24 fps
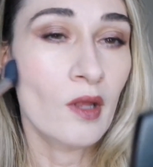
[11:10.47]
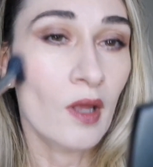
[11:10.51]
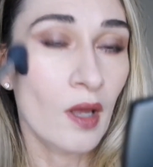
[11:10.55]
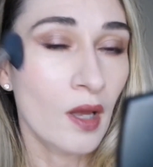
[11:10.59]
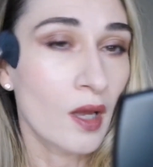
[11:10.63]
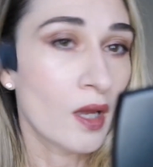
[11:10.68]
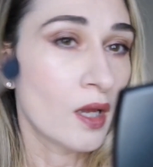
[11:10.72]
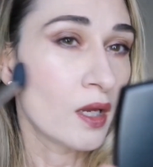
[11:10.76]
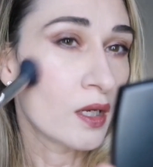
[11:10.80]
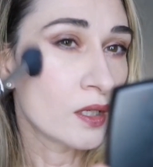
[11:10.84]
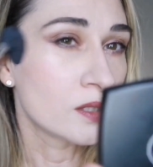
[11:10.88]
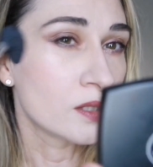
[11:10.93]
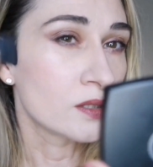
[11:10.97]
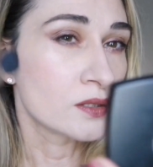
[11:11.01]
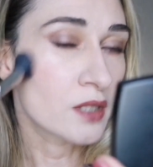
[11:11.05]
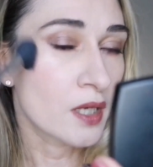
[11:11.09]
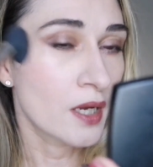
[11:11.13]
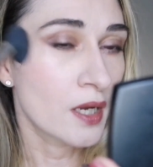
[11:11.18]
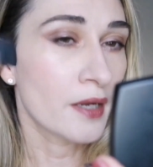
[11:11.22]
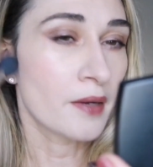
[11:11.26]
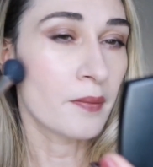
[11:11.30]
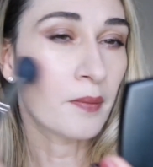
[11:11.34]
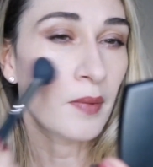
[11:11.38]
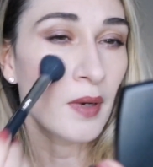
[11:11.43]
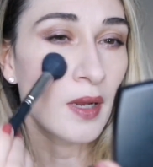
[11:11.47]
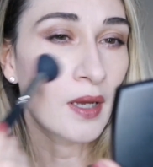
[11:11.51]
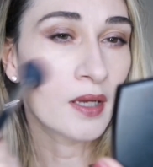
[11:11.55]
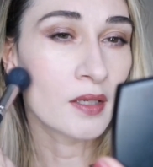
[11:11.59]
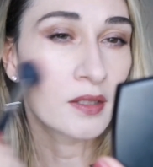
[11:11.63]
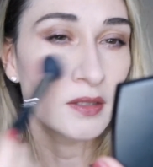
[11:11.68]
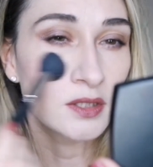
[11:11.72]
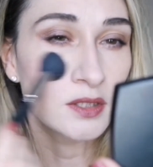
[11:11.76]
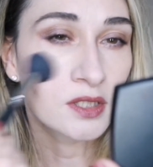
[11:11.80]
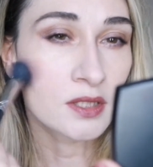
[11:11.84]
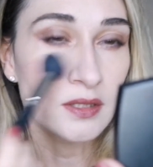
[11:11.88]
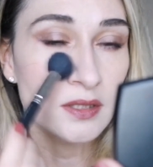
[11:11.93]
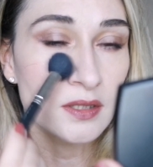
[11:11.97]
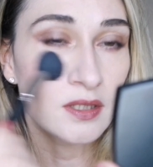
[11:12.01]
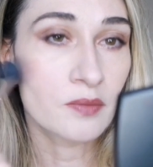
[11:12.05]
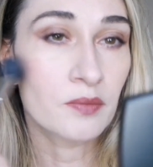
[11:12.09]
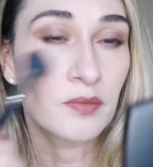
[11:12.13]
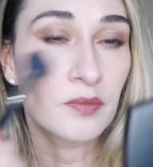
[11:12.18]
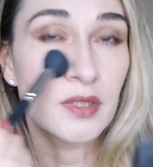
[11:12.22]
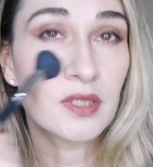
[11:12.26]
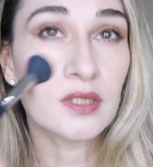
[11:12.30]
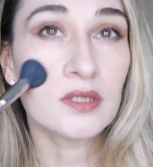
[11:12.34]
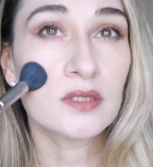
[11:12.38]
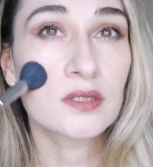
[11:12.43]
and I apply just a
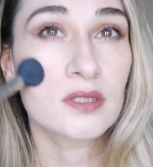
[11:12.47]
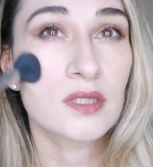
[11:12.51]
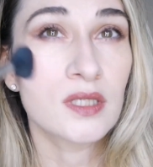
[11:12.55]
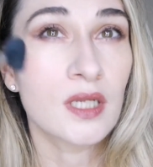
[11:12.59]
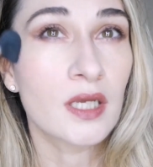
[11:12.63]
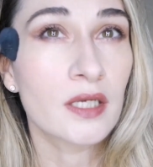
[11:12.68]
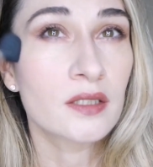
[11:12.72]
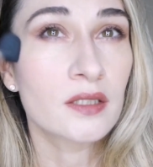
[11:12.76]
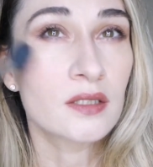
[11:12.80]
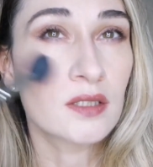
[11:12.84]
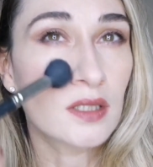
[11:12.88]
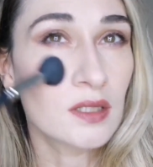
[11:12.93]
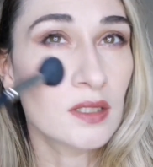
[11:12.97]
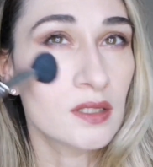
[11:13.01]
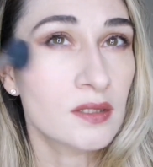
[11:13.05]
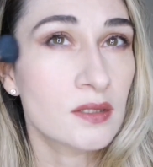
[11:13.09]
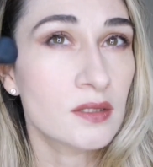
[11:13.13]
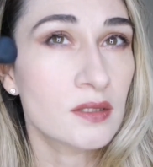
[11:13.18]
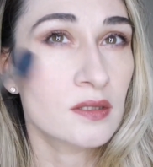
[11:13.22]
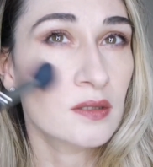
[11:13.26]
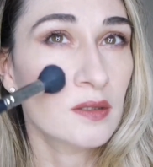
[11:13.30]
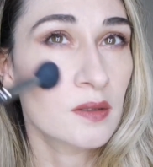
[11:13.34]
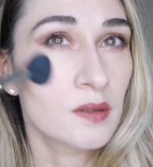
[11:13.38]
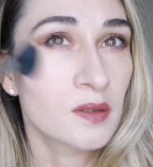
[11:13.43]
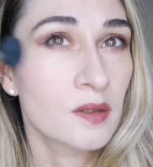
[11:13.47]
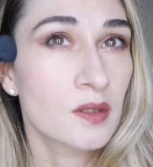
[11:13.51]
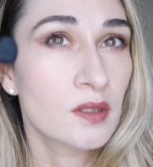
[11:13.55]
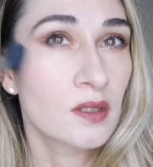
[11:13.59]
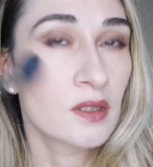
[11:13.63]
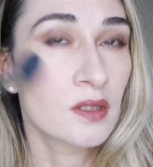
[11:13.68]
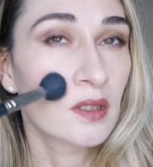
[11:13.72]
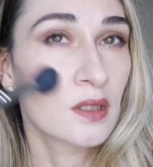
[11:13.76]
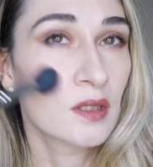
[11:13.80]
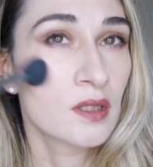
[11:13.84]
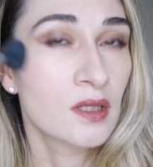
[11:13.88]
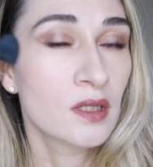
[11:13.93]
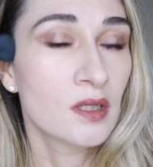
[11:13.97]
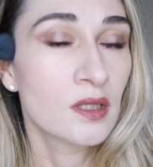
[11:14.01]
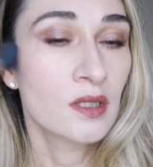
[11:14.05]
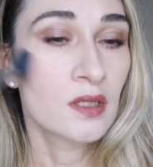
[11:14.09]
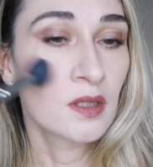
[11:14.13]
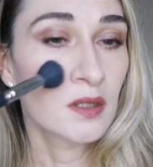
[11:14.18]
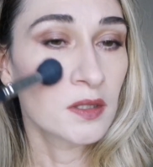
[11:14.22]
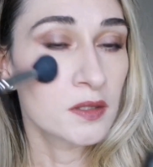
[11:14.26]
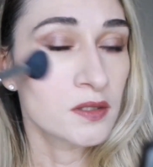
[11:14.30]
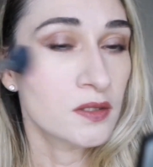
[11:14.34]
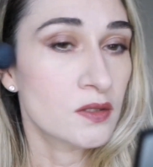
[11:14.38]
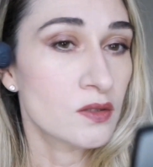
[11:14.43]
bit like this,
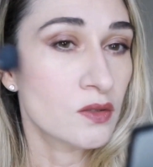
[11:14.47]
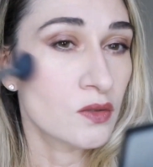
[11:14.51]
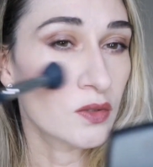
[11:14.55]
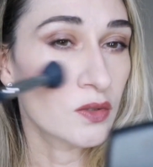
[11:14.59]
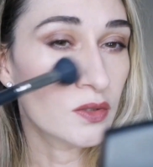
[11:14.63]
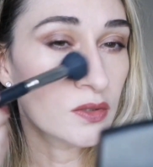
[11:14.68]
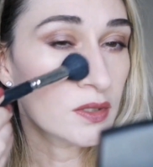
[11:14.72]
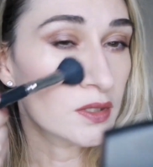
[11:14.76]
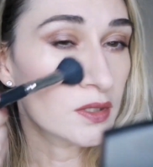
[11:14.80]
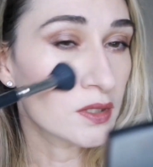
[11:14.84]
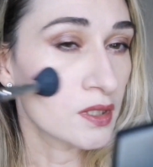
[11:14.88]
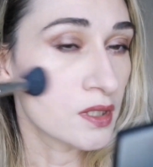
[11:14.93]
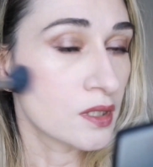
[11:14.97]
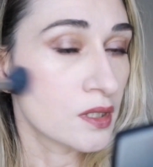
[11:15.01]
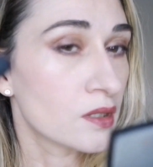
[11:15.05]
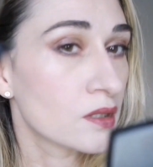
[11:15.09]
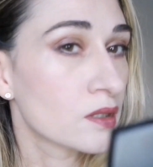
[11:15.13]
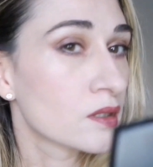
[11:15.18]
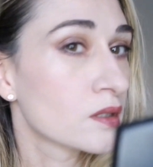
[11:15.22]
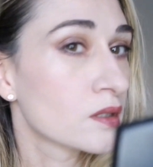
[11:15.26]
so you see.